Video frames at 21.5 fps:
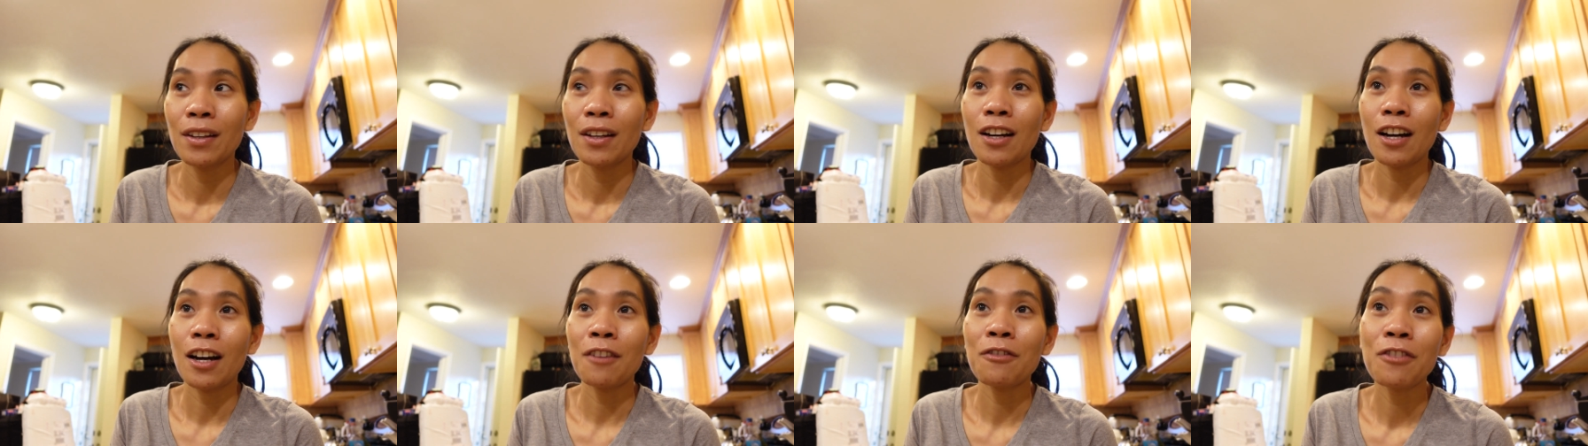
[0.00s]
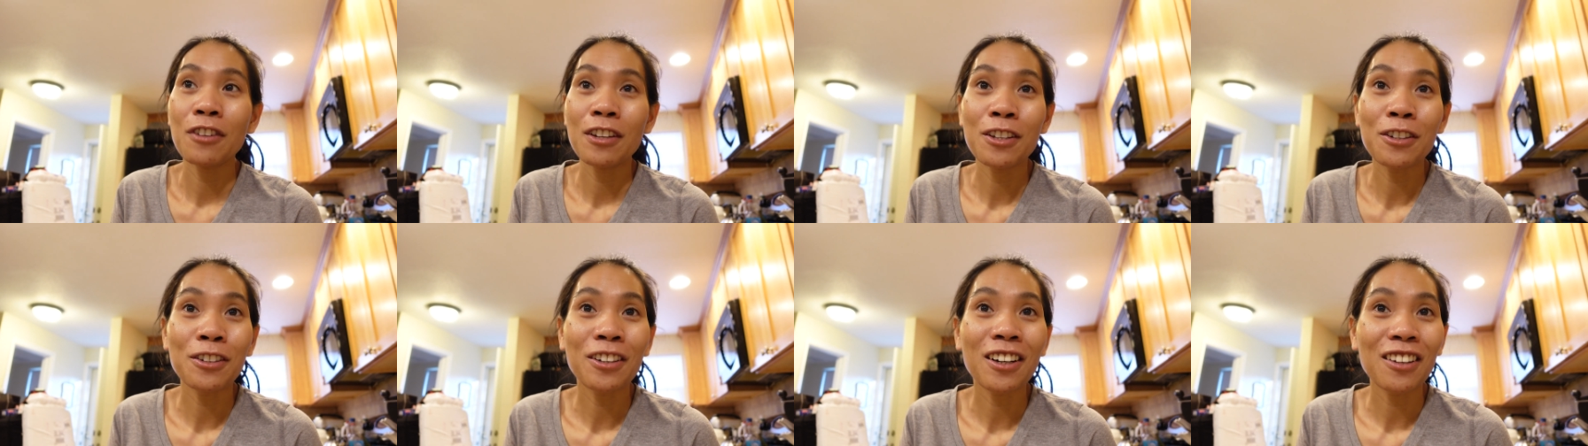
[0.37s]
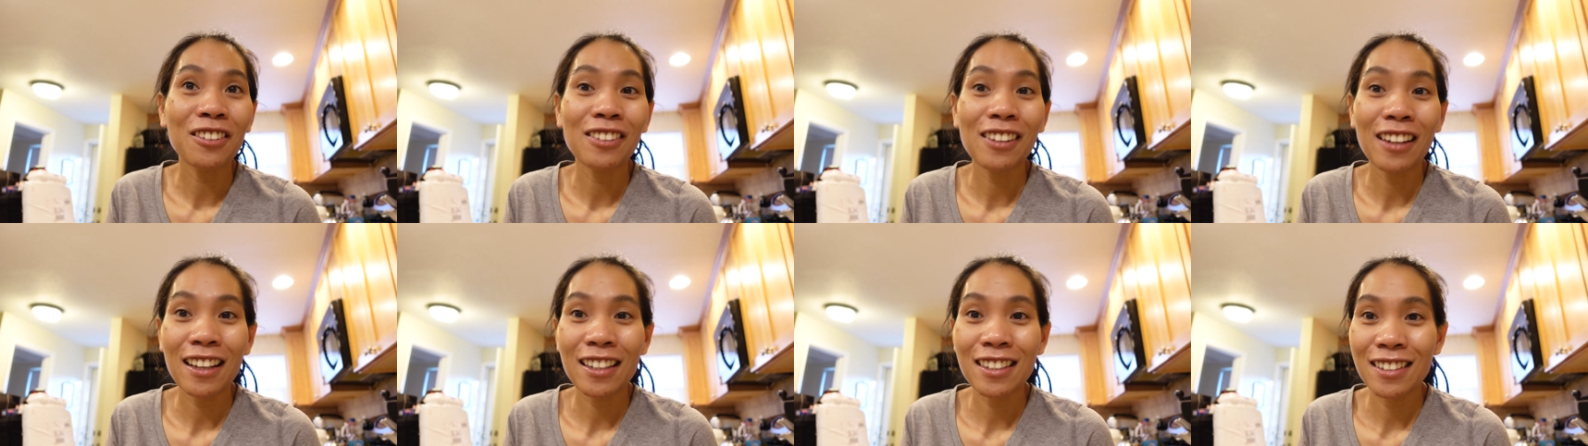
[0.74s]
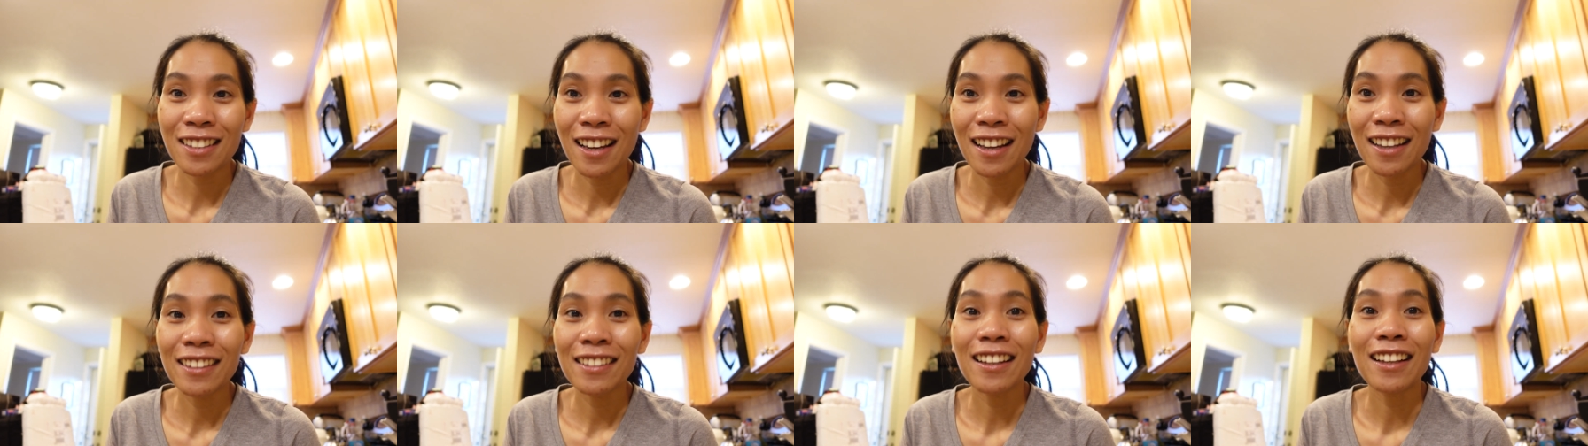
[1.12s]
I figured out last
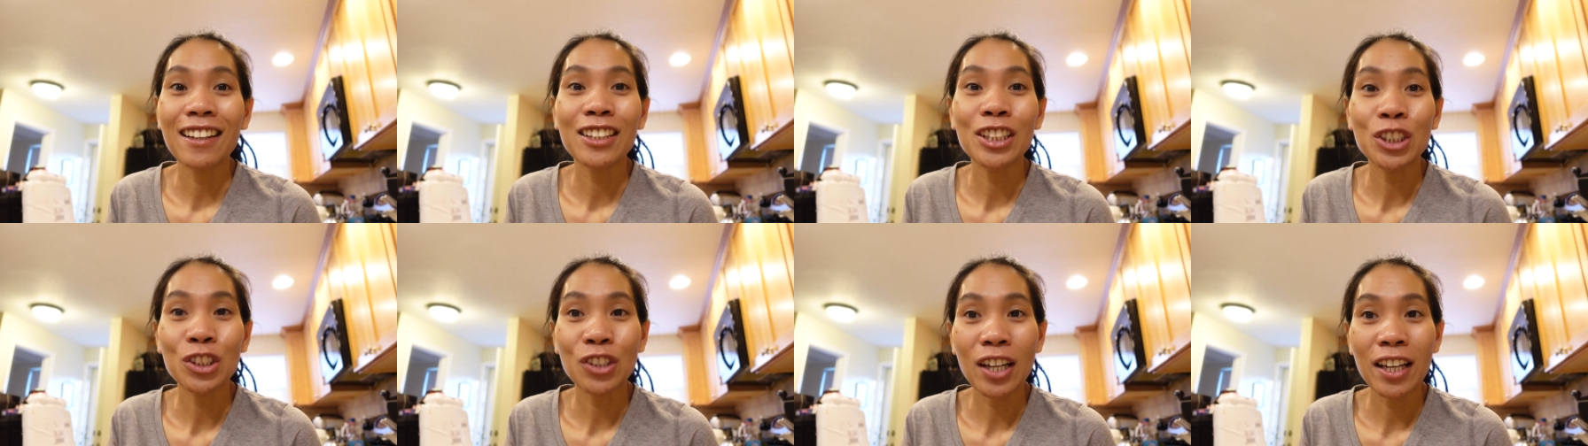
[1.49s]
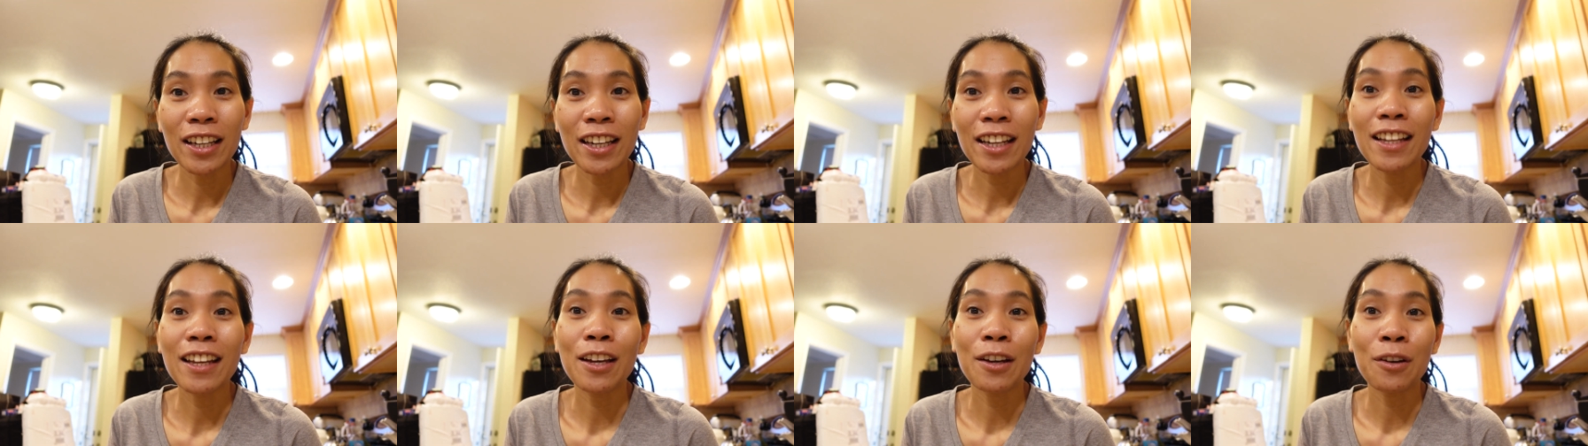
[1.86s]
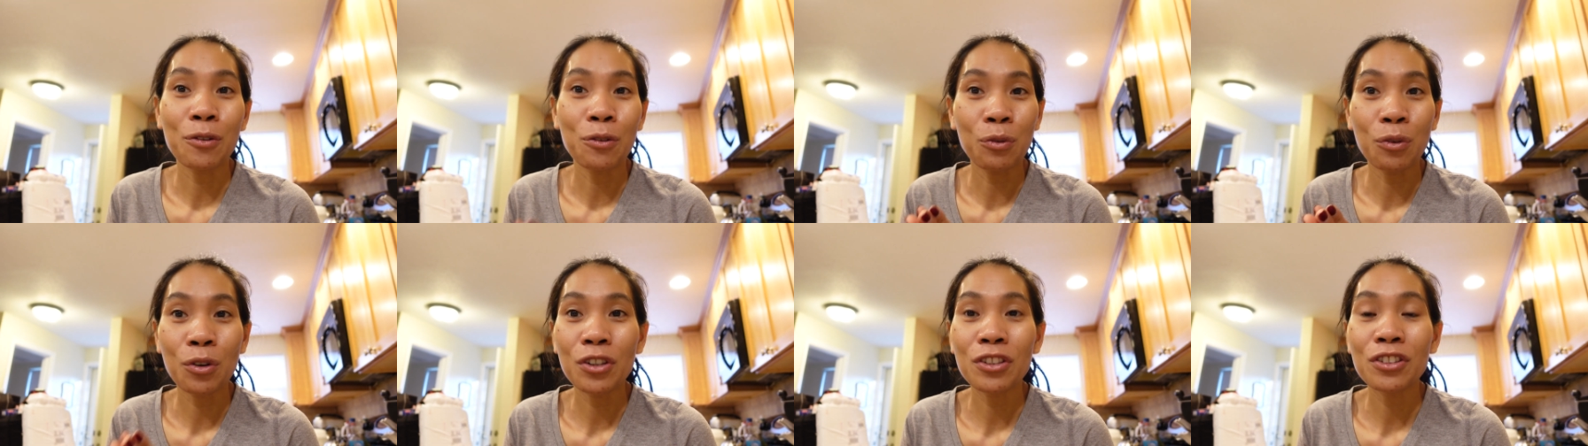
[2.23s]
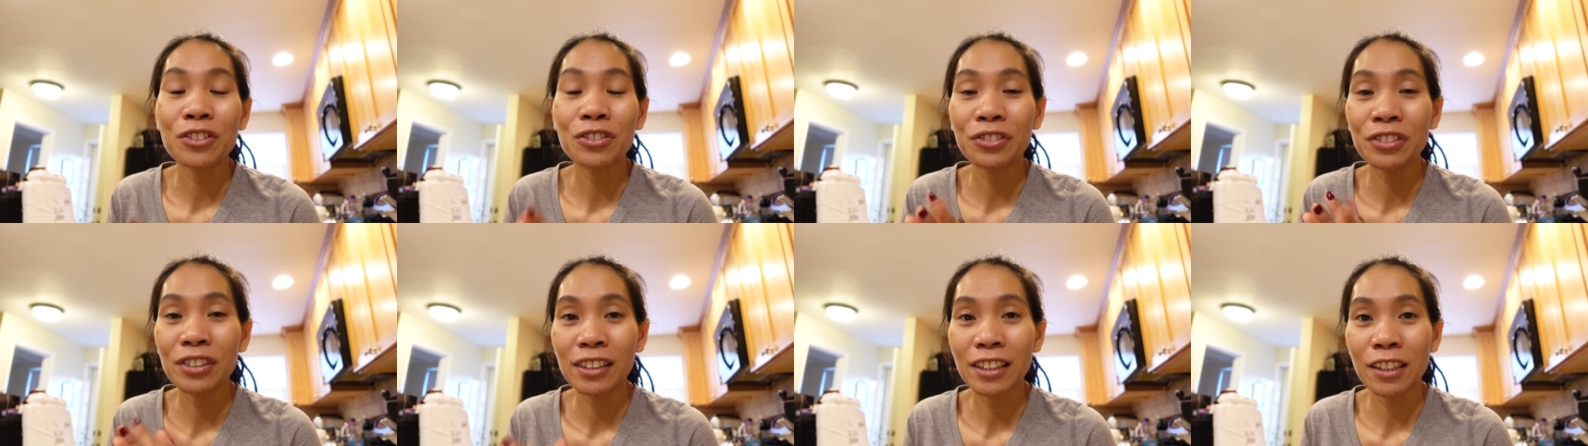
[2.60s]
night, I tried it
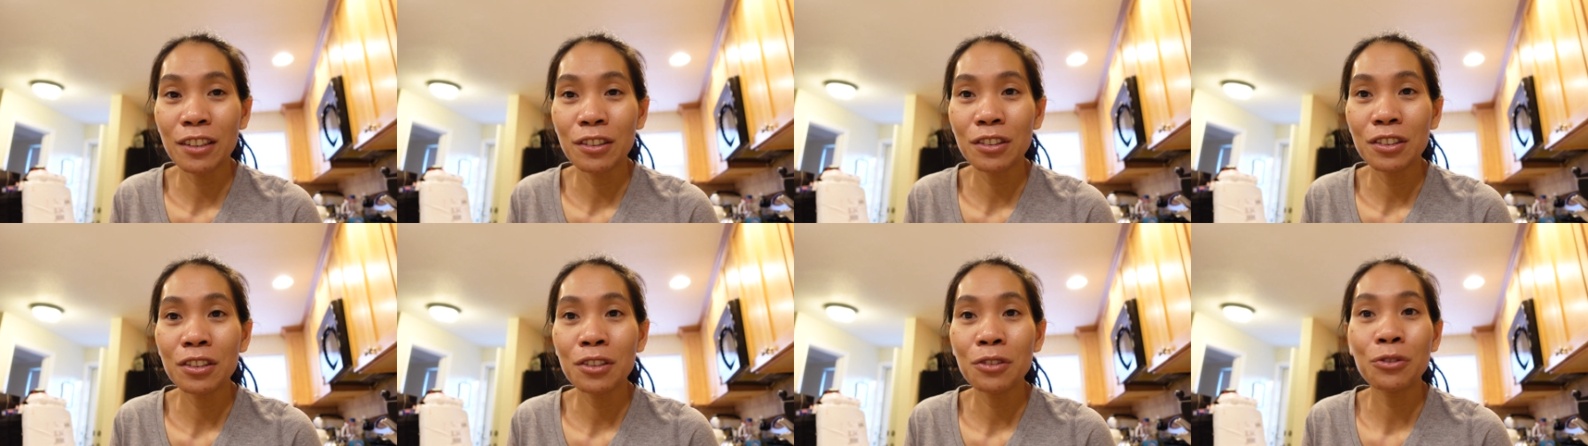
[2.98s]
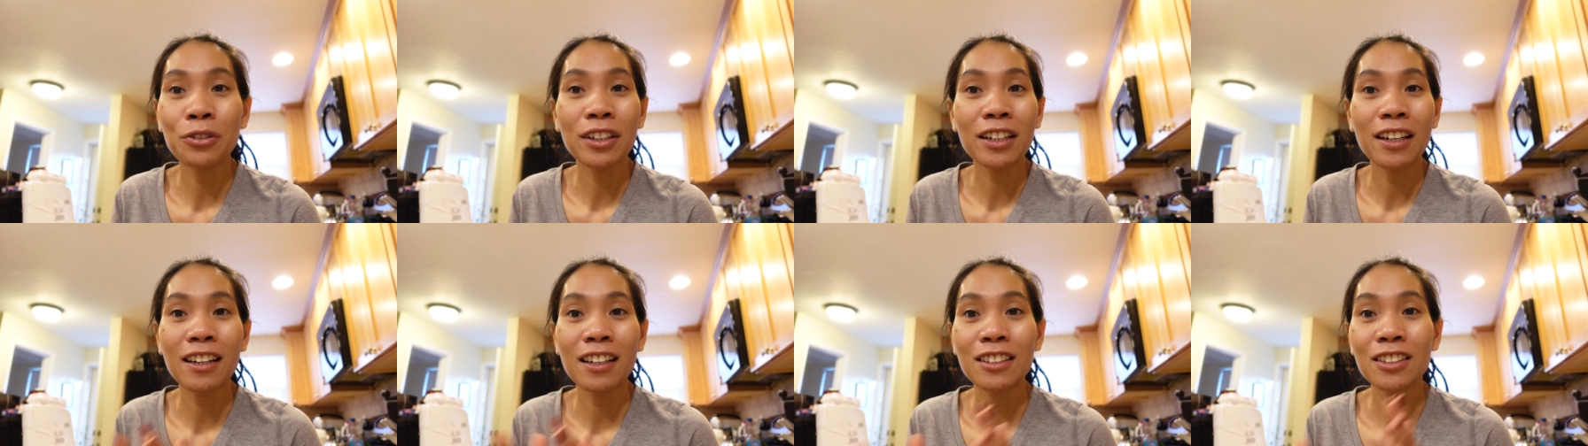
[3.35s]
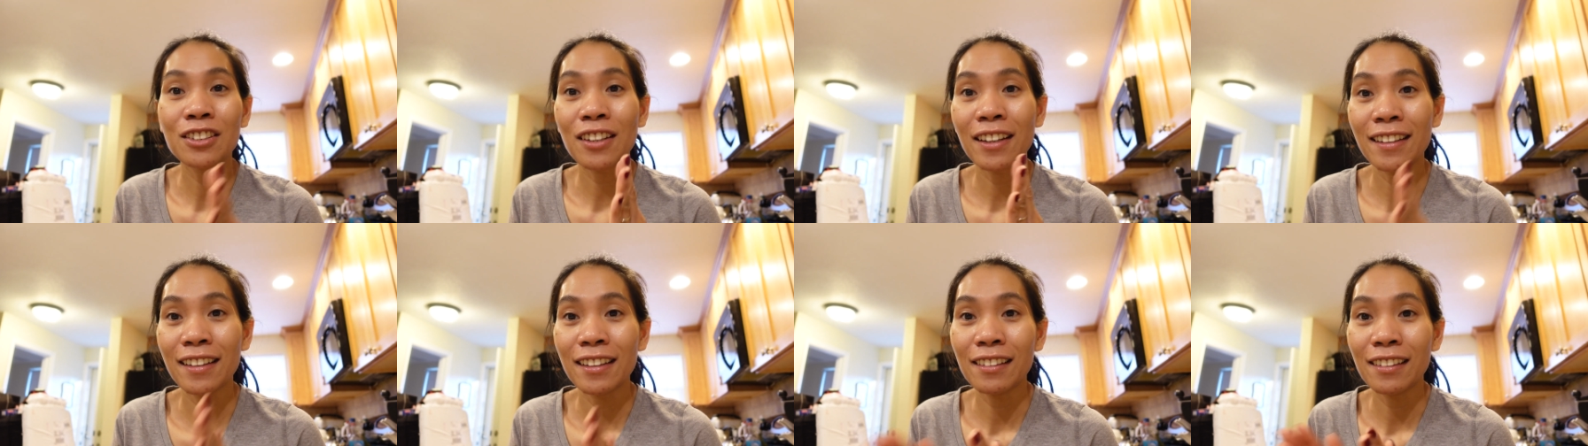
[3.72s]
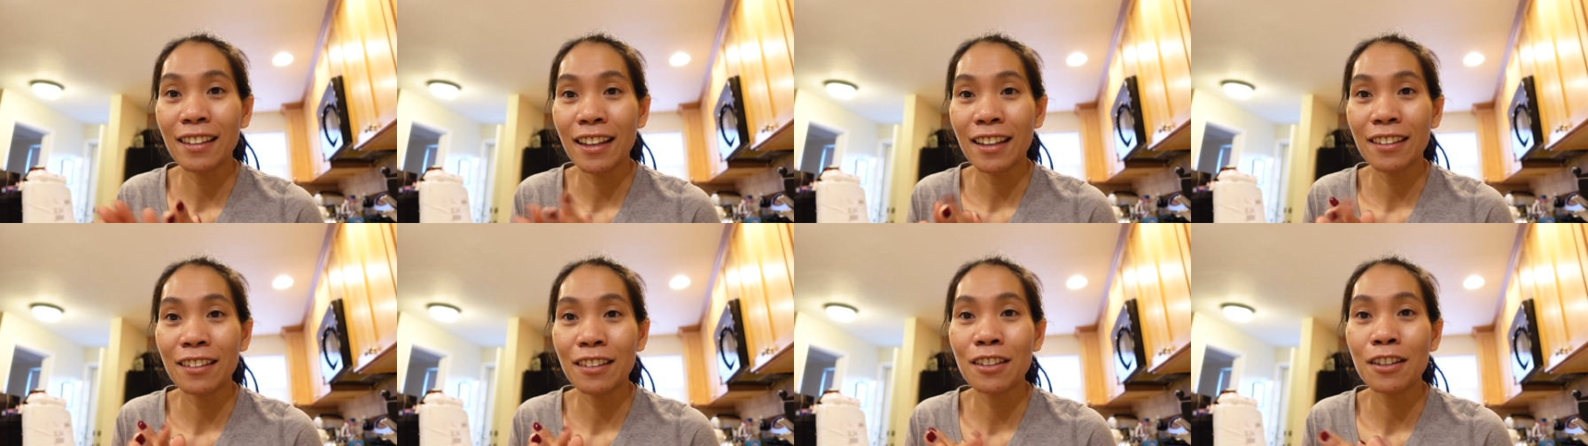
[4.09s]
worked really good. We're gonna try it
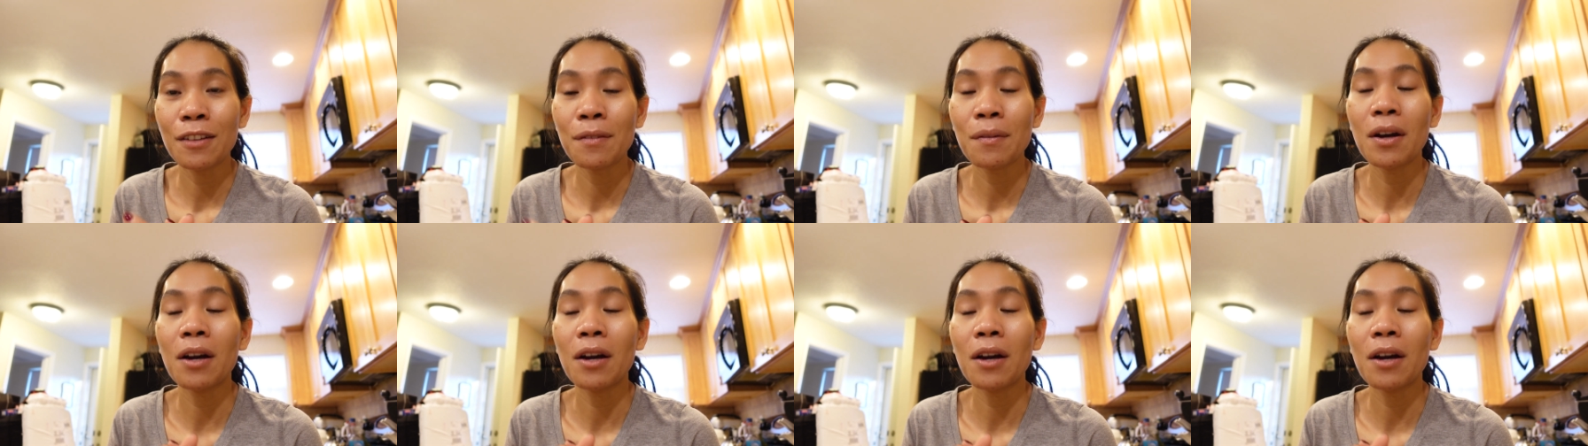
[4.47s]
later.